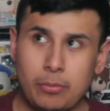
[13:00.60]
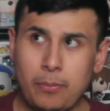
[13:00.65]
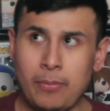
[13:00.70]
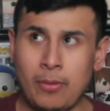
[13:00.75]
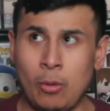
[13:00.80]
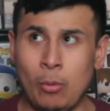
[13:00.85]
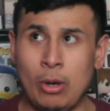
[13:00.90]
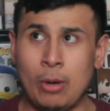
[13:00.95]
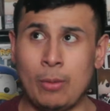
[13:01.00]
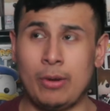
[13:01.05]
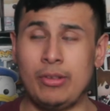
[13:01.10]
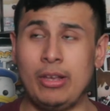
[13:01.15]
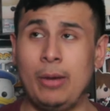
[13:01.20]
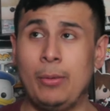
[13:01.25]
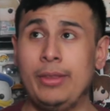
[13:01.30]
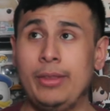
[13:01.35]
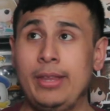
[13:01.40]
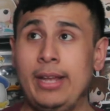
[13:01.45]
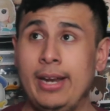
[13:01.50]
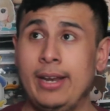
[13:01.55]
where was I
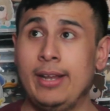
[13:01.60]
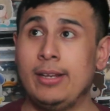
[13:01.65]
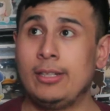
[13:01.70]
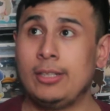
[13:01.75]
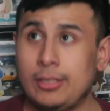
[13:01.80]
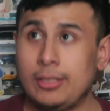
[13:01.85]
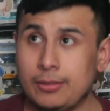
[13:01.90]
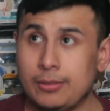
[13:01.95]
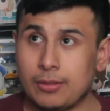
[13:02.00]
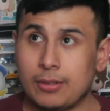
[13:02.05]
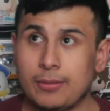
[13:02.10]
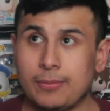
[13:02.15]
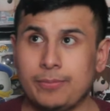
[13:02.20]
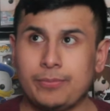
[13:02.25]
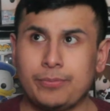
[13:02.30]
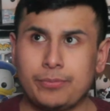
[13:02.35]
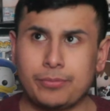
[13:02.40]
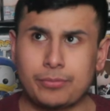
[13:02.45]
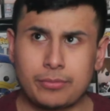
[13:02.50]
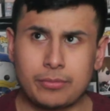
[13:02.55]
with that?
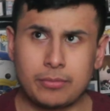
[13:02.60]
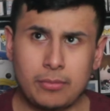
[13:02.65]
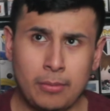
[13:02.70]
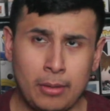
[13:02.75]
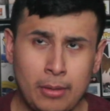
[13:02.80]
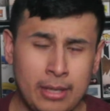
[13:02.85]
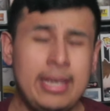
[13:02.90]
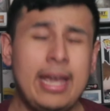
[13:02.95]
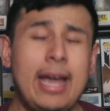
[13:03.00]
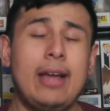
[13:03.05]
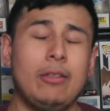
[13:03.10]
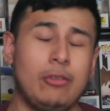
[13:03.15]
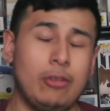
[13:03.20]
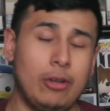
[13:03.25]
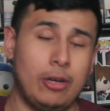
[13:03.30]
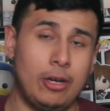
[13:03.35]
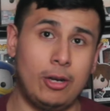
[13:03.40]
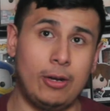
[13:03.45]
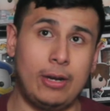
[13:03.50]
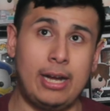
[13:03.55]
Yeah,
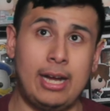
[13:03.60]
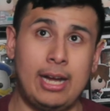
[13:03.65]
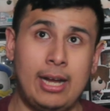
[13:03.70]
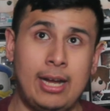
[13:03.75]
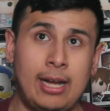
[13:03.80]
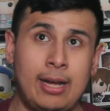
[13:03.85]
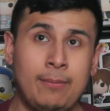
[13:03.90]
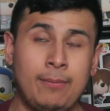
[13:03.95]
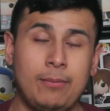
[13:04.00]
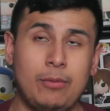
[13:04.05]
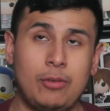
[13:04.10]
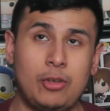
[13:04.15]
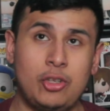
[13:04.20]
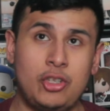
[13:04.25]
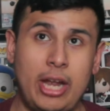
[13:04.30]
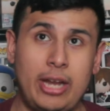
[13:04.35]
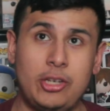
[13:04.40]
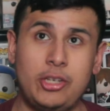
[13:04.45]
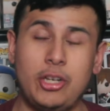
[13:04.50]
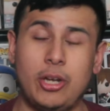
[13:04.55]
so
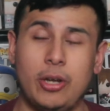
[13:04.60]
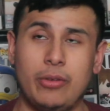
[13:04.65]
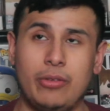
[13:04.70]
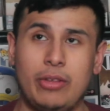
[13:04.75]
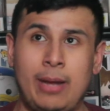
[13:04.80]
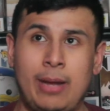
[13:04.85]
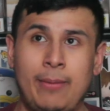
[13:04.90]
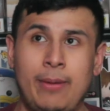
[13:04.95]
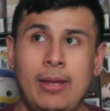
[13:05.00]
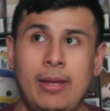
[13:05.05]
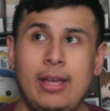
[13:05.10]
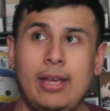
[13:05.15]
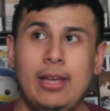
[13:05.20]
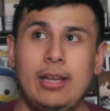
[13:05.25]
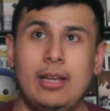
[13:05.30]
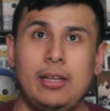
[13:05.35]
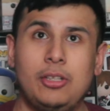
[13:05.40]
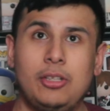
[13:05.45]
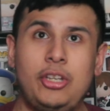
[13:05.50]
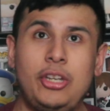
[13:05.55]
Chen shows up.
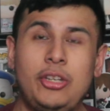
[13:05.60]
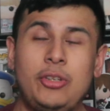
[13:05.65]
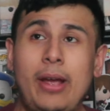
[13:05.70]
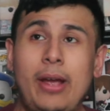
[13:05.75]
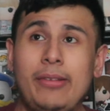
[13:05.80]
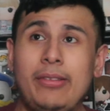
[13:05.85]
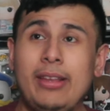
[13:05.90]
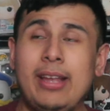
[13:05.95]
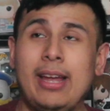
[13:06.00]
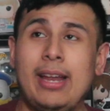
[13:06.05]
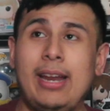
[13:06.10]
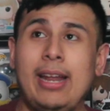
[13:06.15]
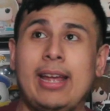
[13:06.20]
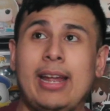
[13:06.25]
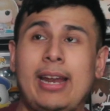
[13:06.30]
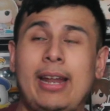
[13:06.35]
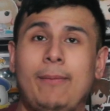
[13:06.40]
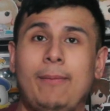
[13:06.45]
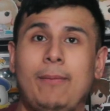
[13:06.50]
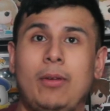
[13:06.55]
She tries to kind
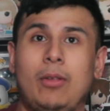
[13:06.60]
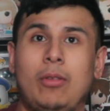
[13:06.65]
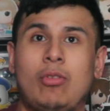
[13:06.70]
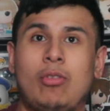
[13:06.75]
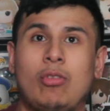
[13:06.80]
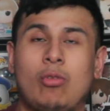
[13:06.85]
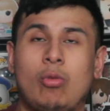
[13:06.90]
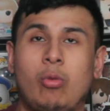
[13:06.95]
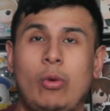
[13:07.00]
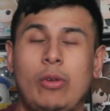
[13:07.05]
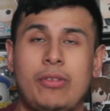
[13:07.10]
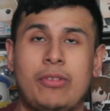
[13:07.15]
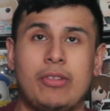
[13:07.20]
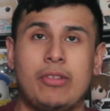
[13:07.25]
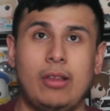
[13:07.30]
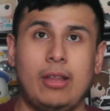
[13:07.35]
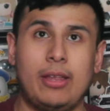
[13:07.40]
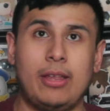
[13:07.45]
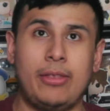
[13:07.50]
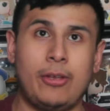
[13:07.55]
of
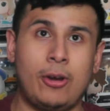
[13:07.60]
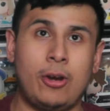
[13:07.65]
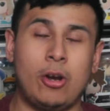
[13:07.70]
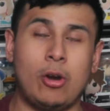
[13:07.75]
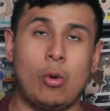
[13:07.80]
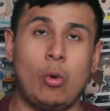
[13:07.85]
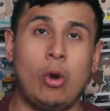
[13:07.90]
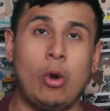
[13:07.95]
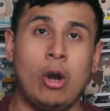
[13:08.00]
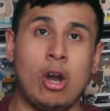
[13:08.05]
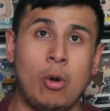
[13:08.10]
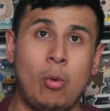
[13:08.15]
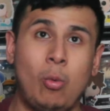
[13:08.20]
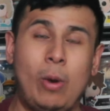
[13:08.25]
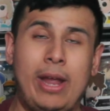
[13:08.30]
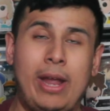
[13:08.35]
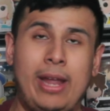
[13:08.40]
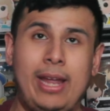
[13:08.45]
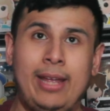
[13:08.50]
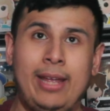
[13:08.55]
slither her
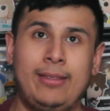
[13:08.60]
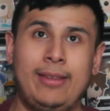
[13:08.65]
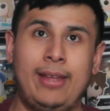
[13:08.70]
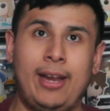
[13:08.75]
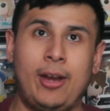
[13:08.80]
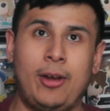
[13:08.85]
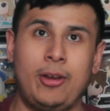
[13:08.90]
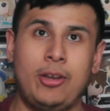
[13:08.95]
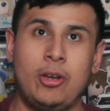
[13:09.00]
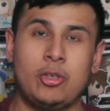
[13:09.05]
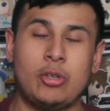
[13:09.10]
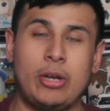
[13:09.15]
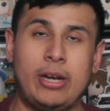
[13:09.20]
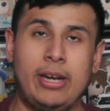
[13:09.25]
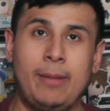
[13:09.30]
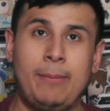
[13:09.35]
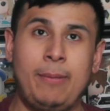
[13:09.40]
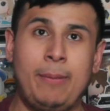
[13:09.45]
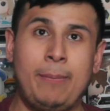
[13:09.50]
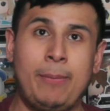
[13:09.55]
way in there, you know,
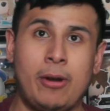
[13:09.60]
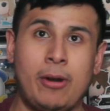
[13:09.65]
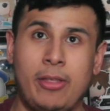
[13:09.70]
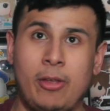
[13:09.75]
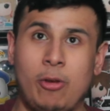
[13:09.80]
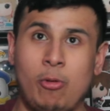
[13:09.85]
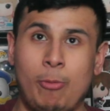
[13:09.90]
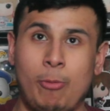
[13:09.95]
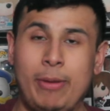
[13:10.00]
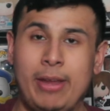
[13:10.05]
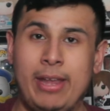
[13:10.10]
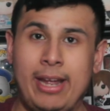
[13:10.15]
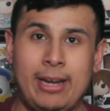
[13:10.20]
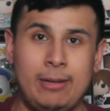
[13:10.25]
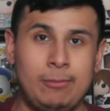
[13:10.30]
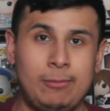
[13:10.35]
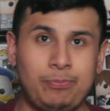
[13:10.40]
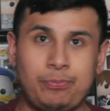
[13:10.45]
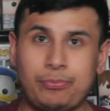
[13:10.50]
trying to be part of the group again.